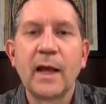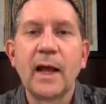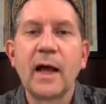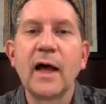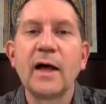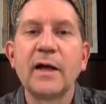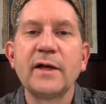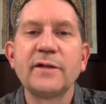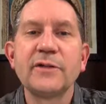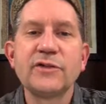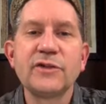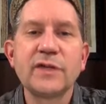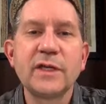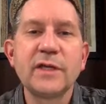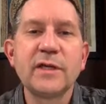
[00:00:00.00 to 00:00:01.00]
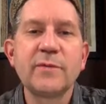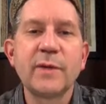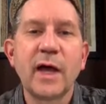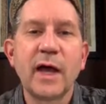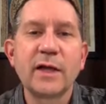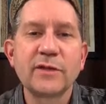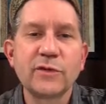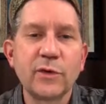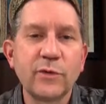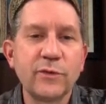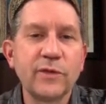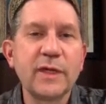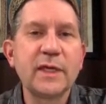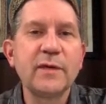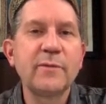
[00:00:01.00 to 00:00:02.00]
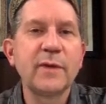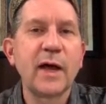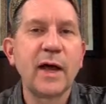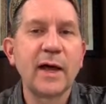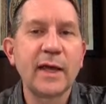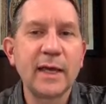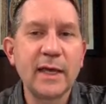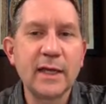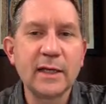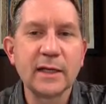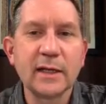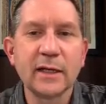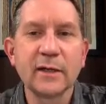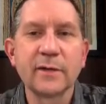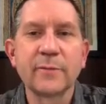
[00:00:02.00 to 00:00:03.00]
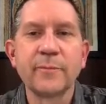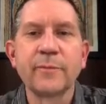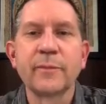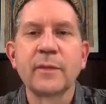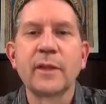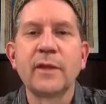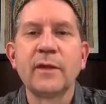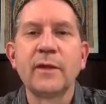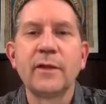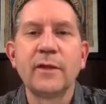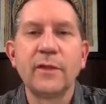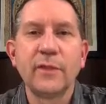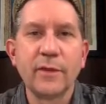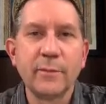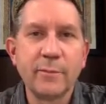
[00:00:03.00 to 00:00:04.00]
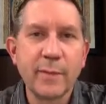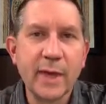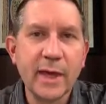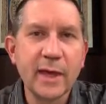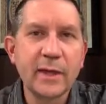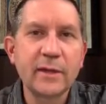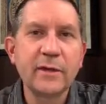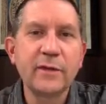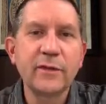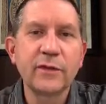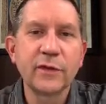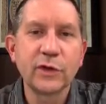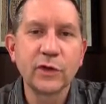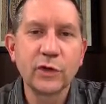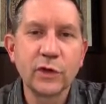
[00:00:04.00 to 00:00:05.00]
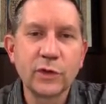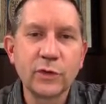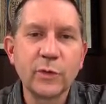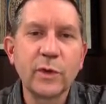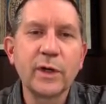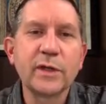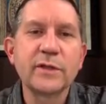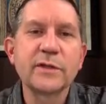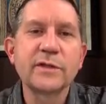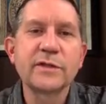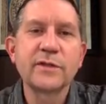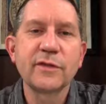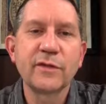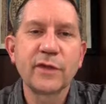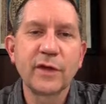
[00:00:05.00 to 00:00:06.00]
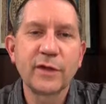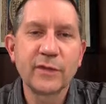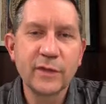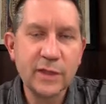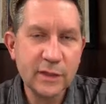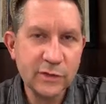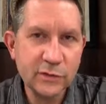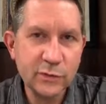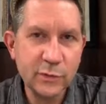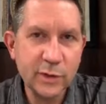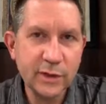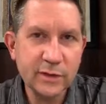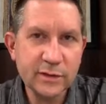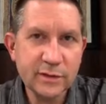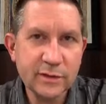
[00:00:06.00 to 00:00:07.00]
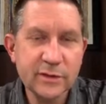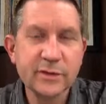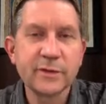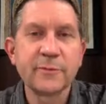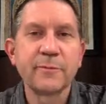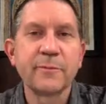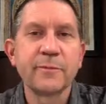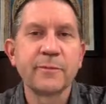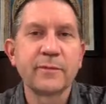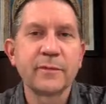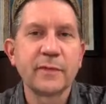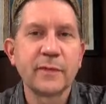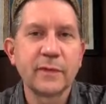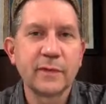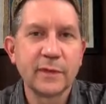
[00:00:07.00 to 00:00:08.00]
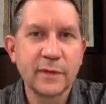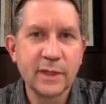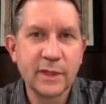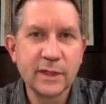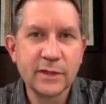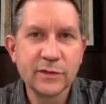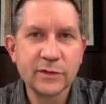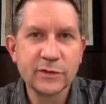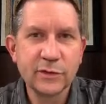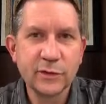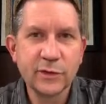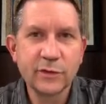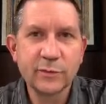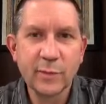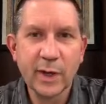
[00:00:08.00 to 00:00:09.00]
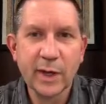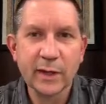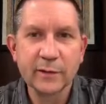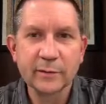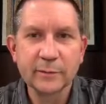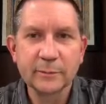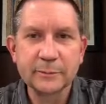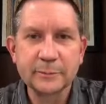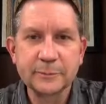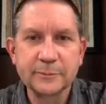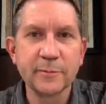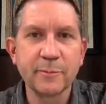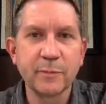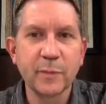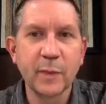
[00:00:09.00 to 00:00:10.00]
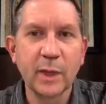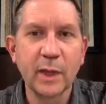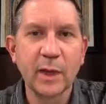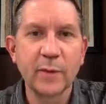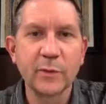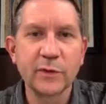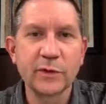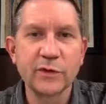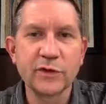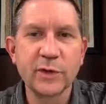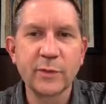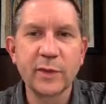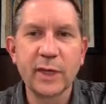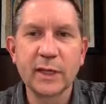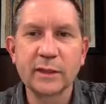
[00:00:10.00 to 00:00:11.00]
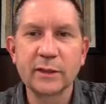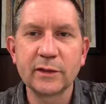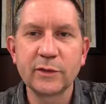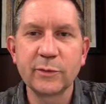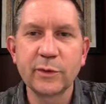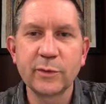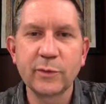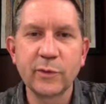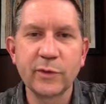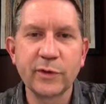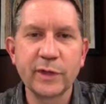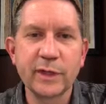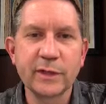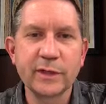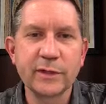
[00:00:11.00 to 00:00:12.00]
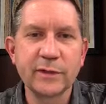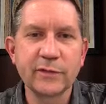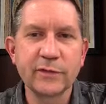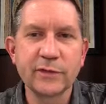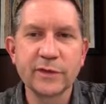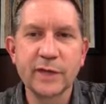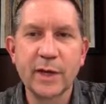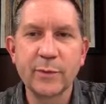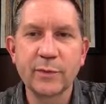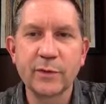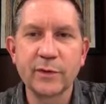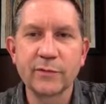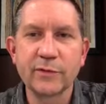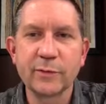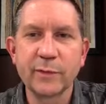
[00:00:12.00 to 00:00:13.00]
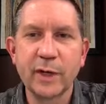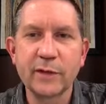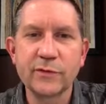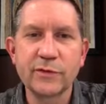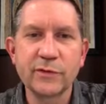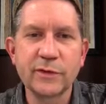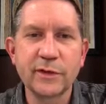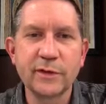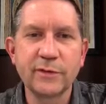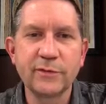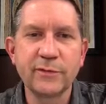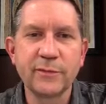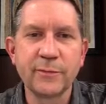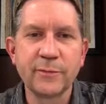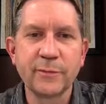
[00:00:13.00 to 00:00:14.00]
Ha'anashim, hatovim, ha'ela. The men, the good ones, these ones, these good men. I'm going to jump ahead a little bit more to get a different type of demonstrative.